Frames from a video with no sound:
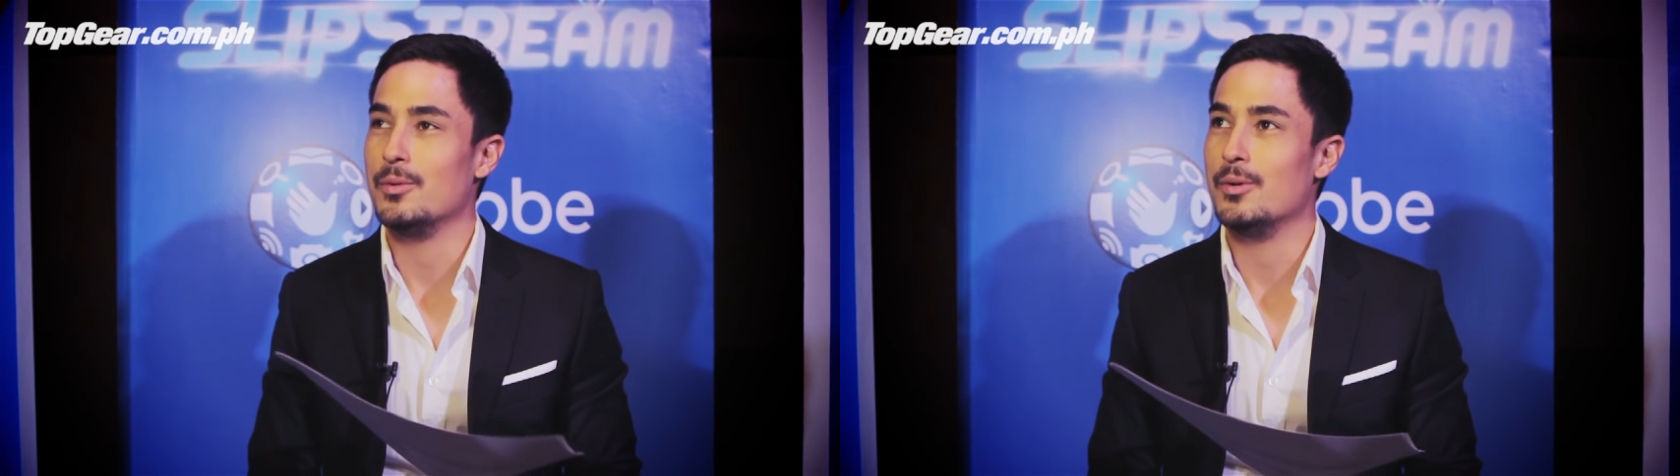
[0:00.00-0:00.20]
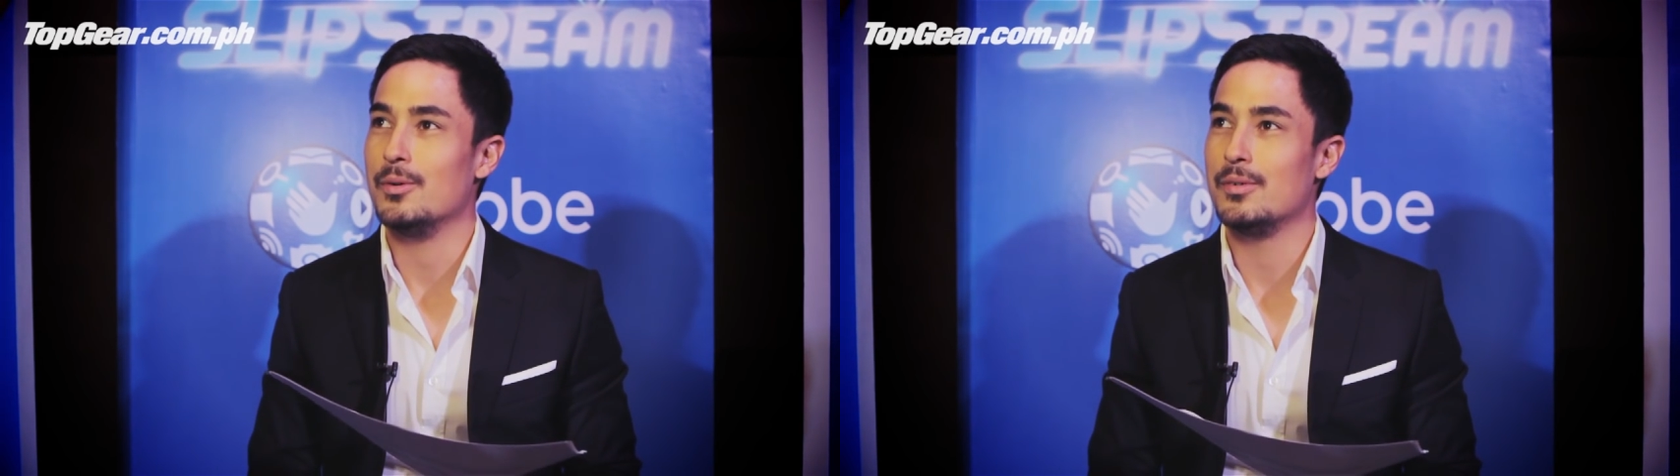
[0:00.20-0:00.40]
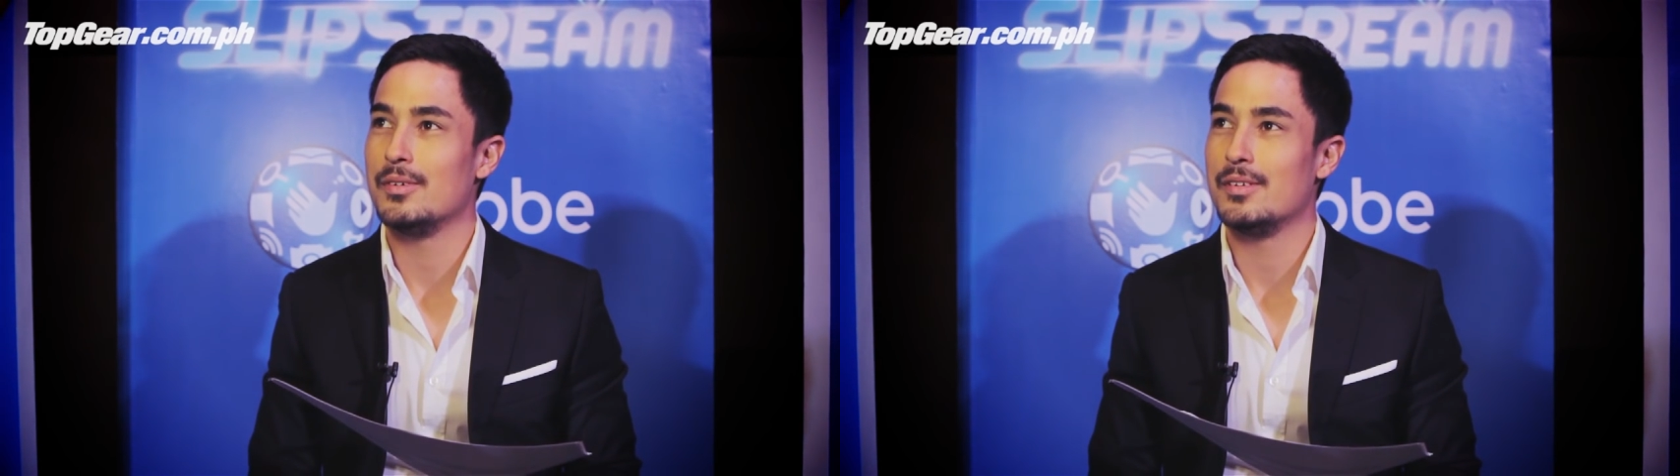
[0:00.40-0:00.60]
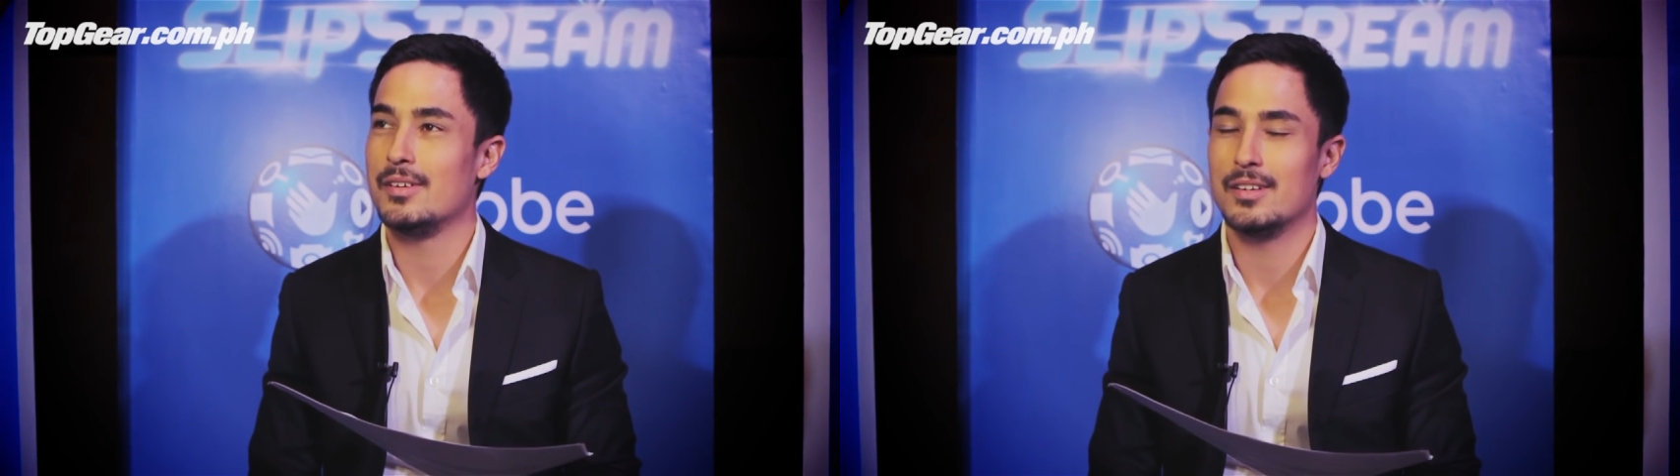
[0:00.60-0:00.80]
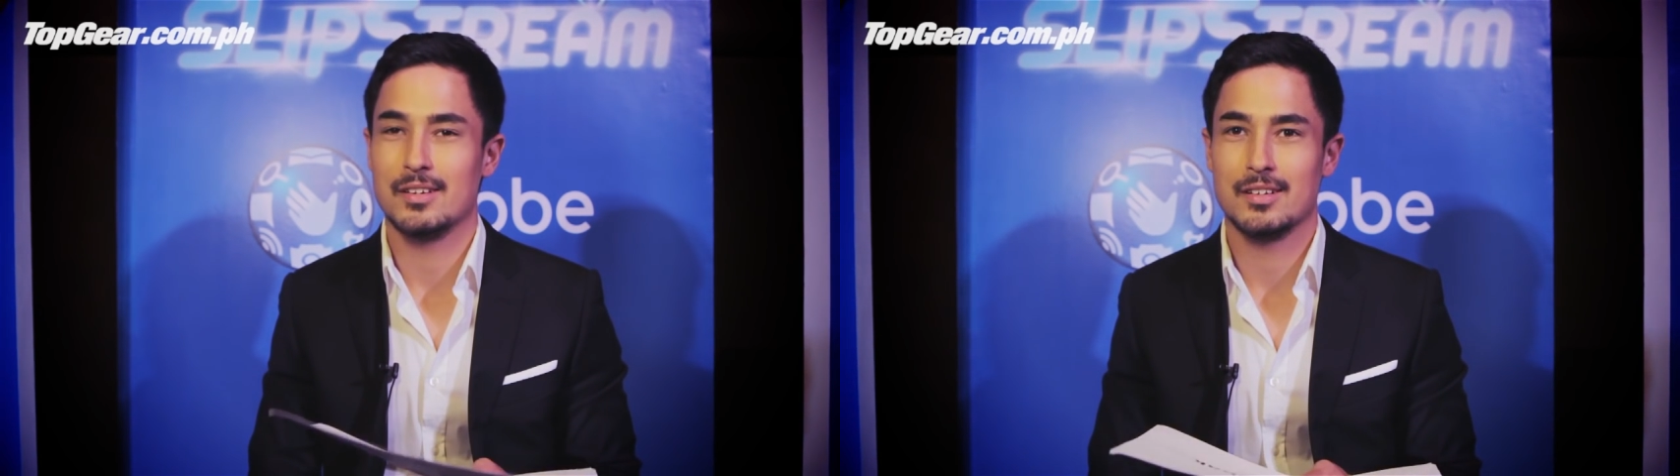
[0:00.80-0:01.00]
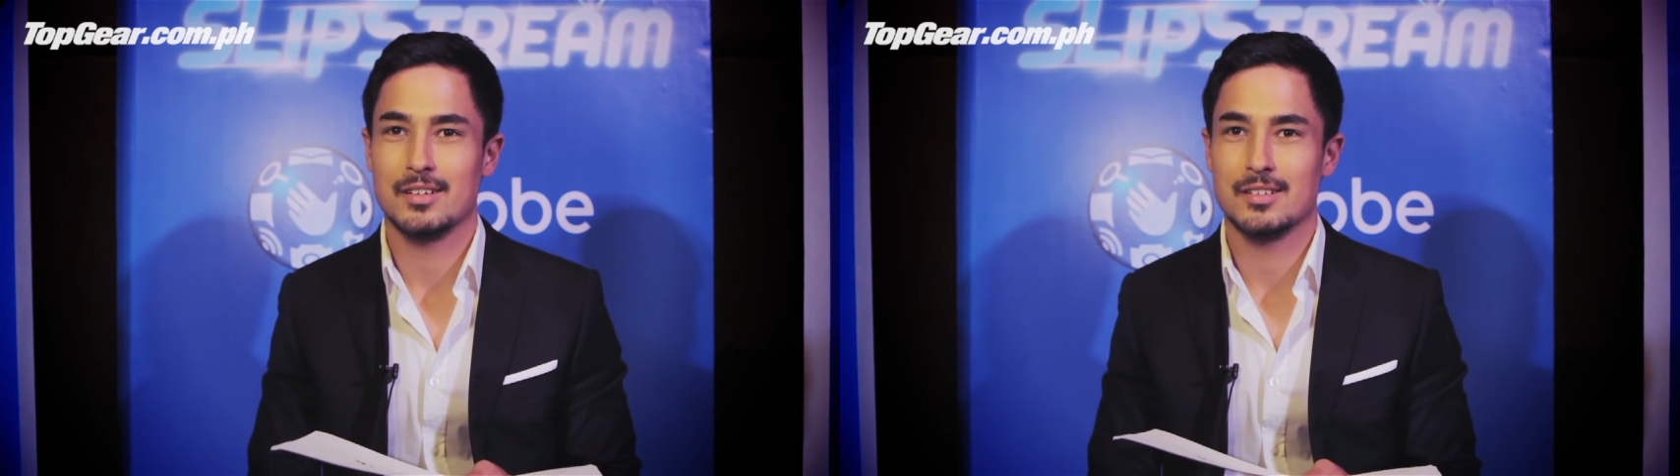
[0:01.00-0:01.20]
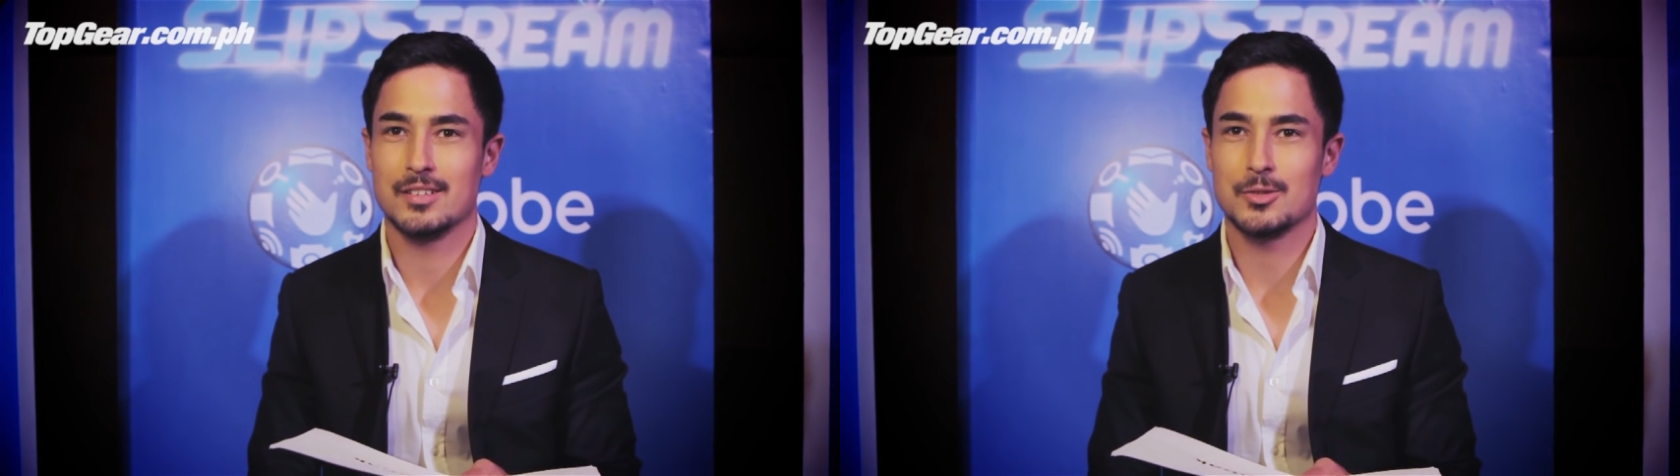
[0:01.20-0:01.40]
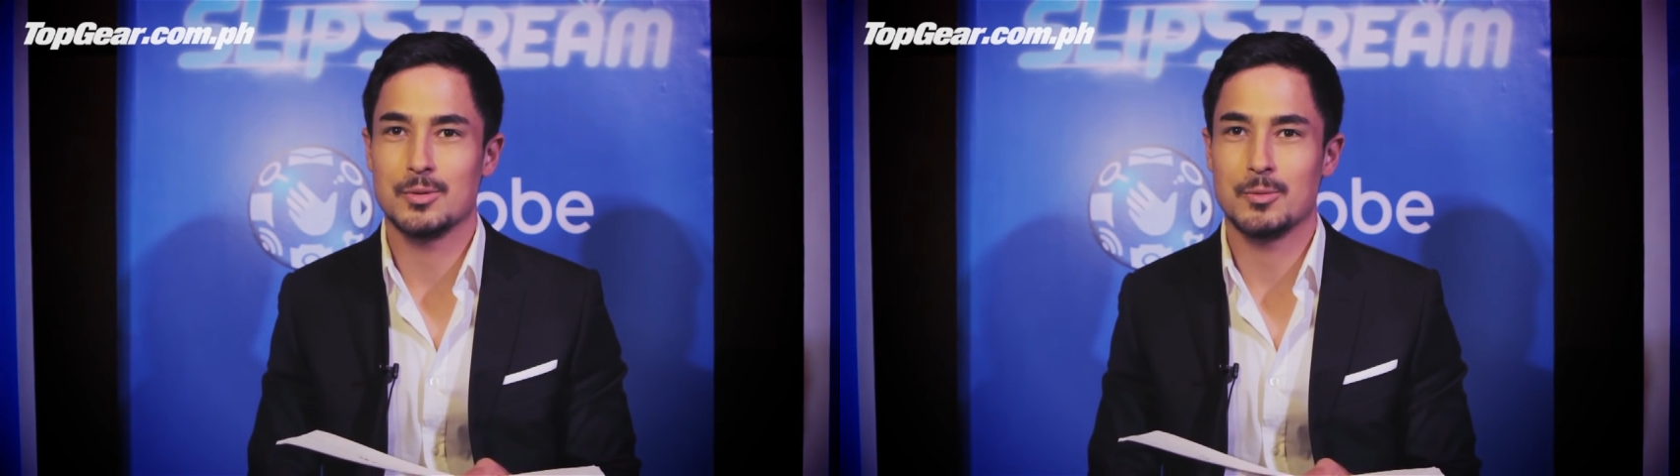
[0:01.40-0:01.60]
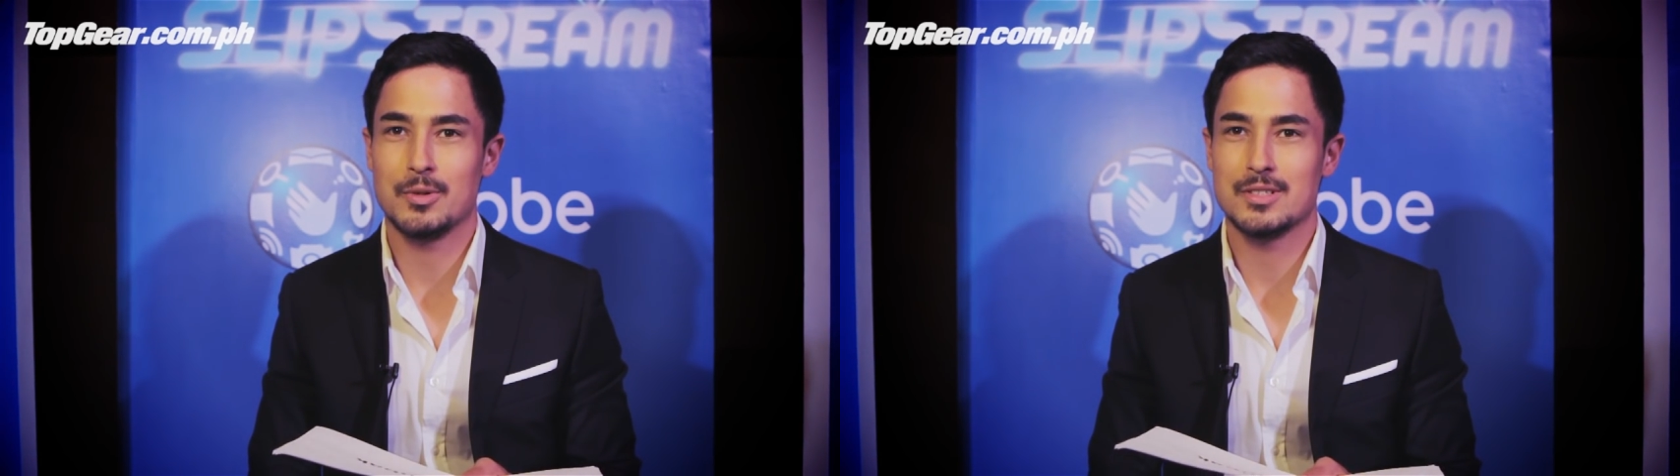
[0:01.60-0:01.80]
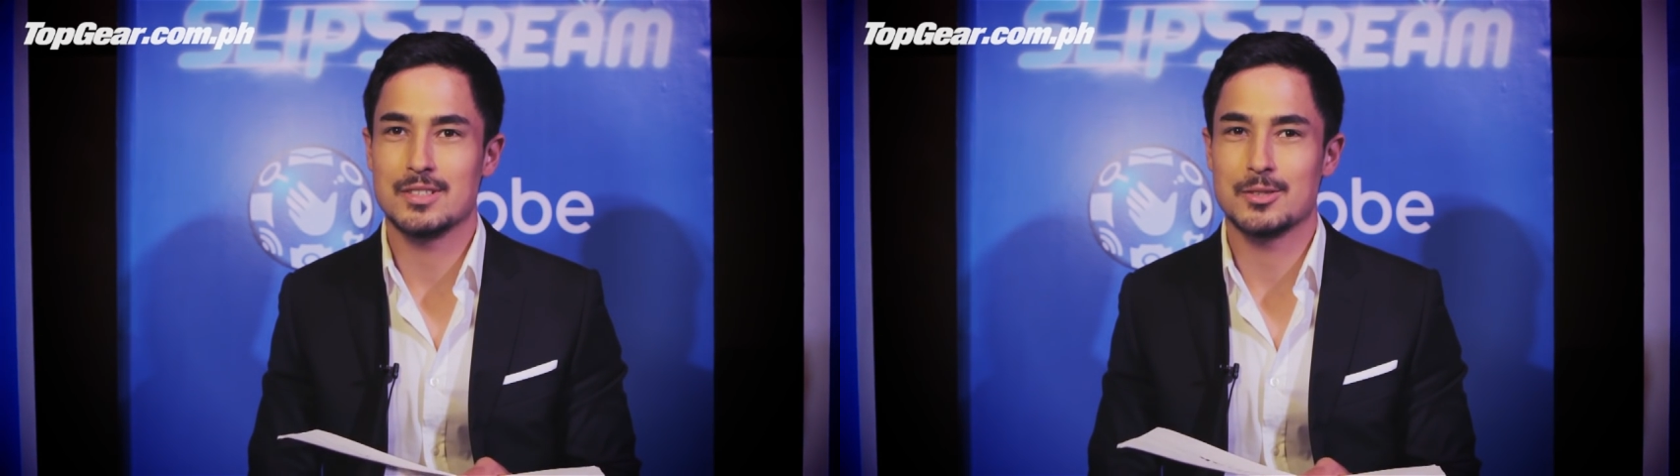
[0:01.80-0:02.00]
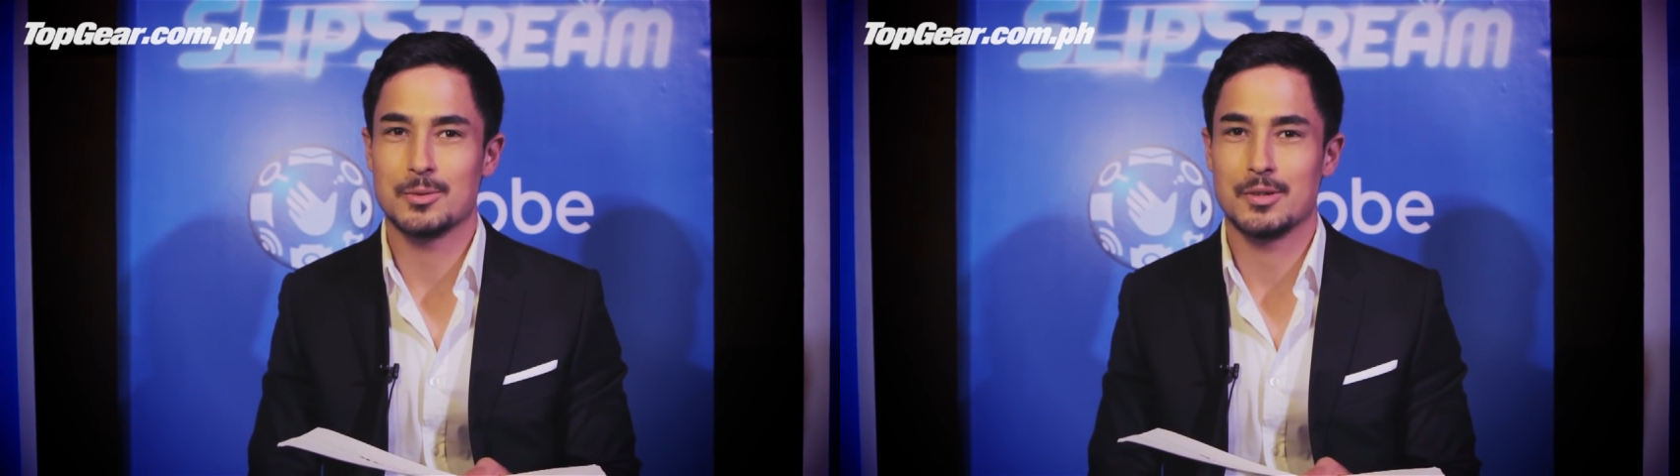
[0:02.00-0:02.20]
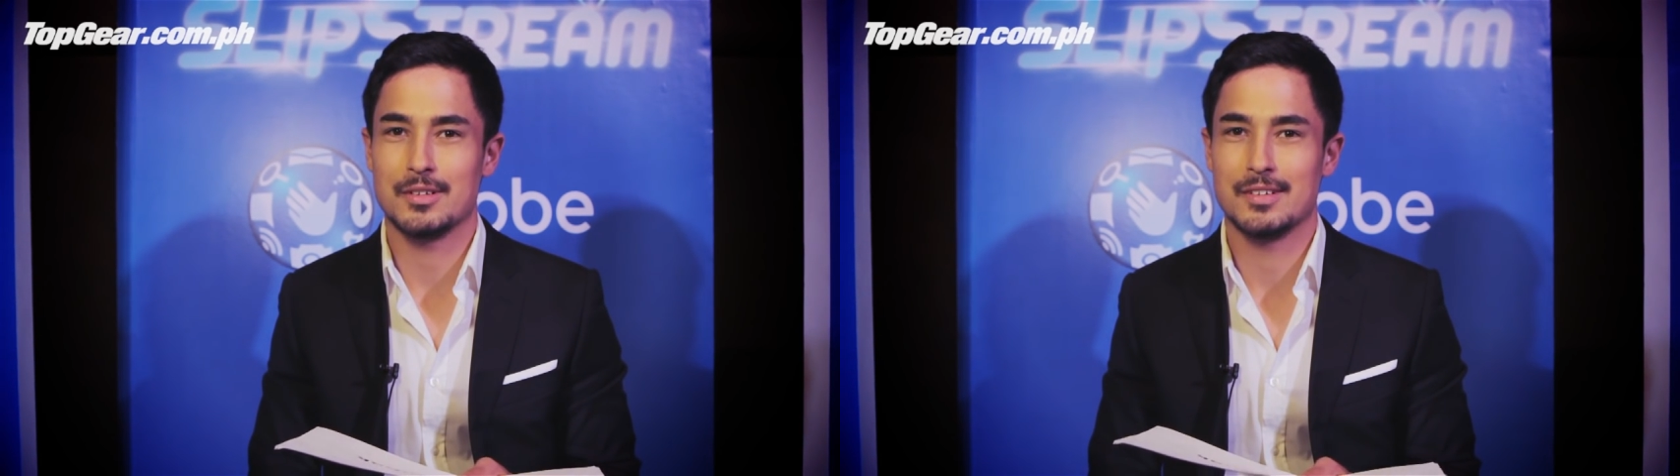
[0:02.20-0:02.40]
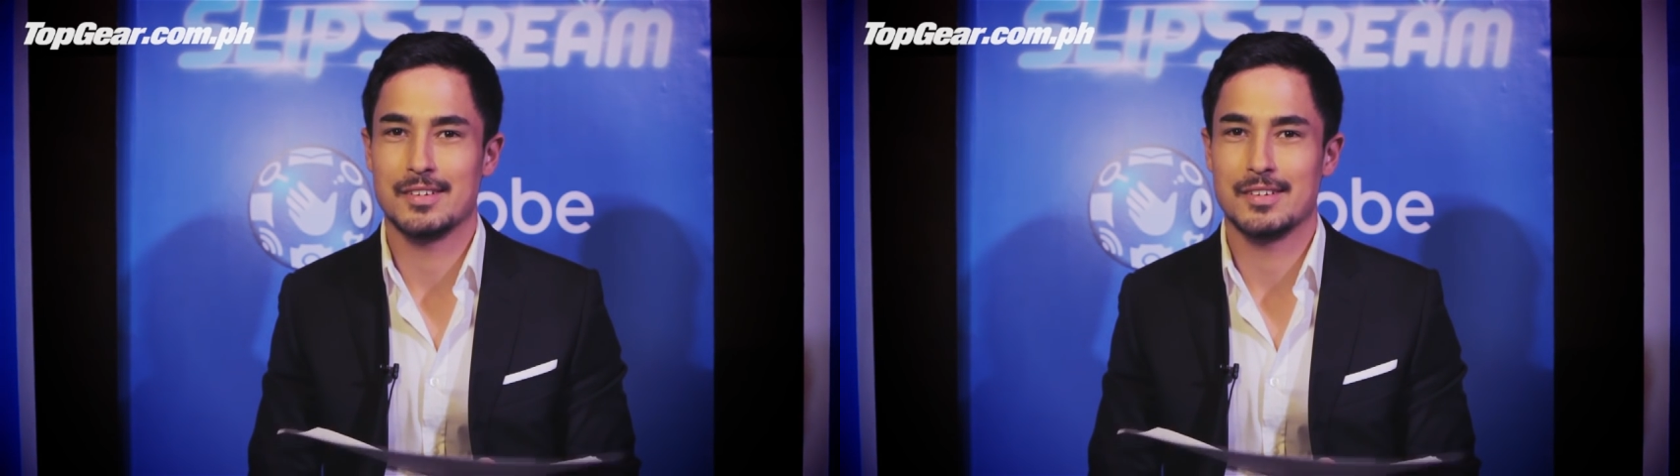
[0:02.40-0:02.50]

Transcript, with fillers: know. This one, what is this one?